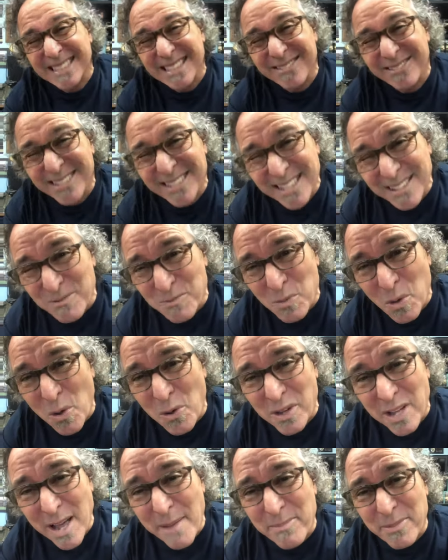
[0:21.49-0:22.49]
When he
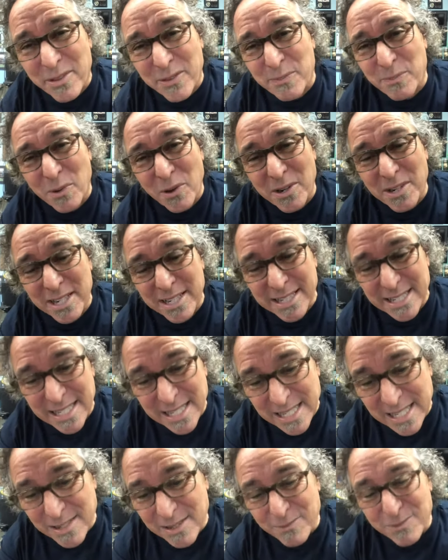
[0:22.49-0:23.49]
woke up this morning,
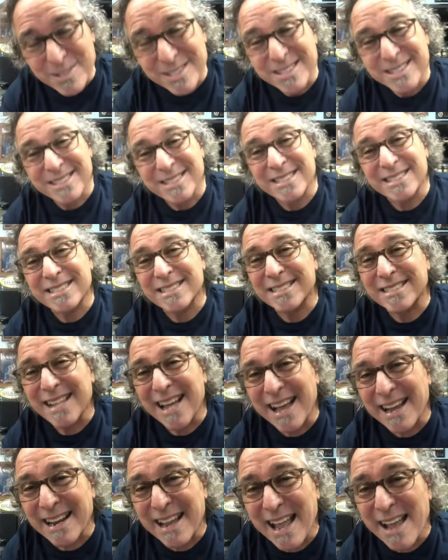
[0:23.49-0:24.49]
he was just
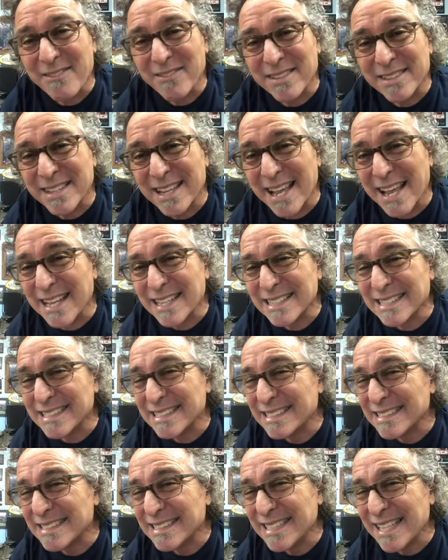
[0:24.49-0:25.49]
not having that
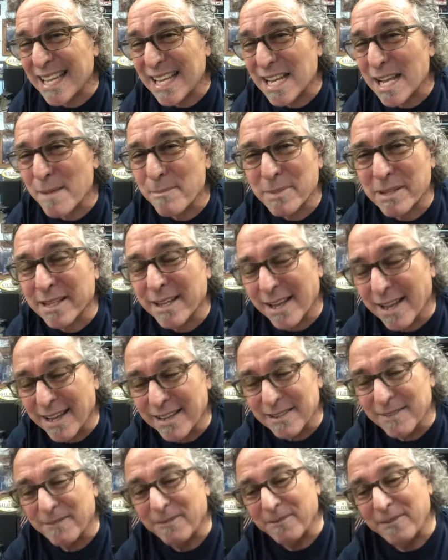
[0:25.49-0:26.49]
get-up
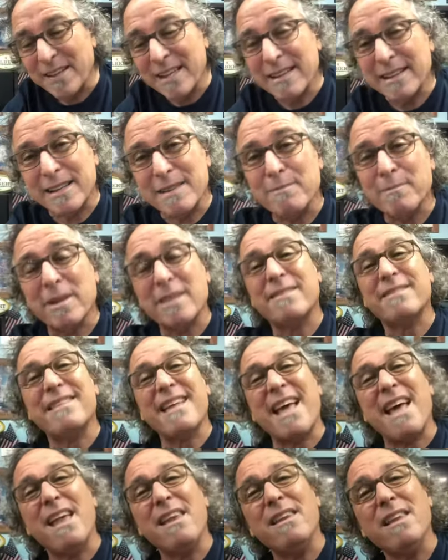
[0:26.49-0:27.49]
kind of feeling, but
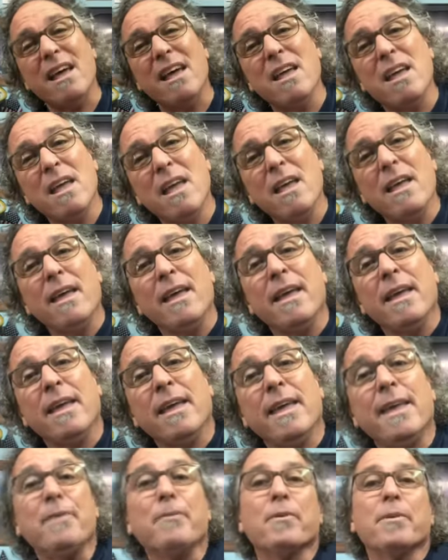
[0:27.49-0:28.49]
then
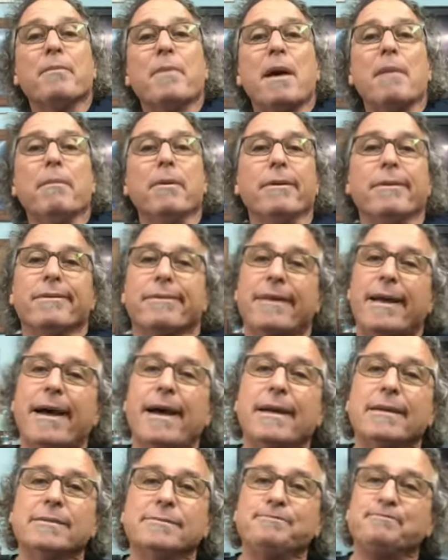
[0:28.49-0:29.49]
he remembered
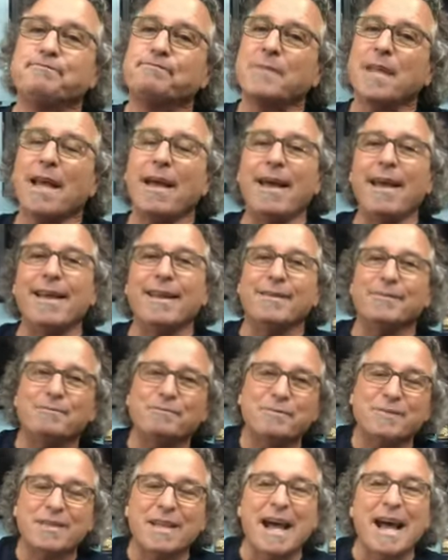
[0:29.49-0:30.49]
that, hey,
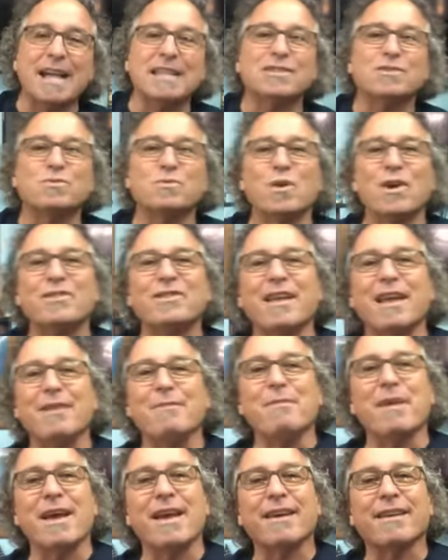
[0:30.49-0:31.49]
that's what they
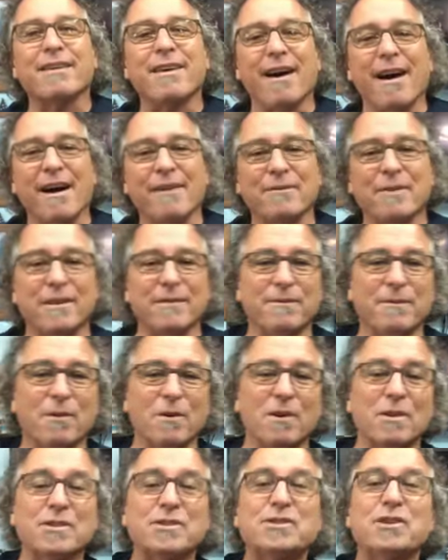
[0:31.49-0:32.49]
make coffee
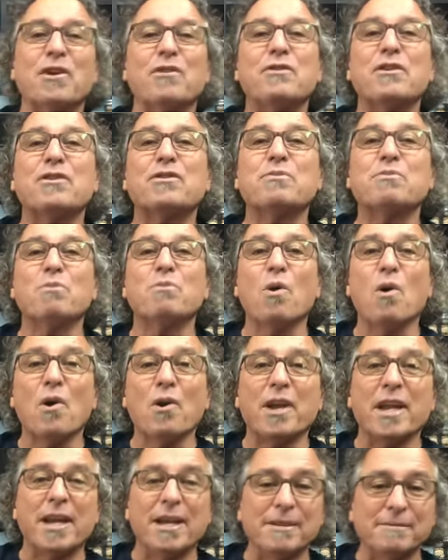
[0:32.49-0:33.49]
for. So this
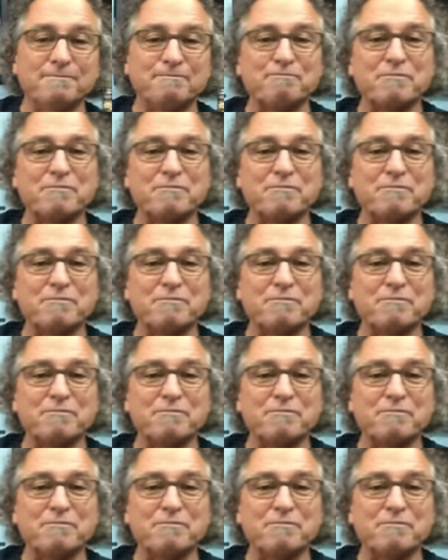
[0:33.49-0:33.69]
morning,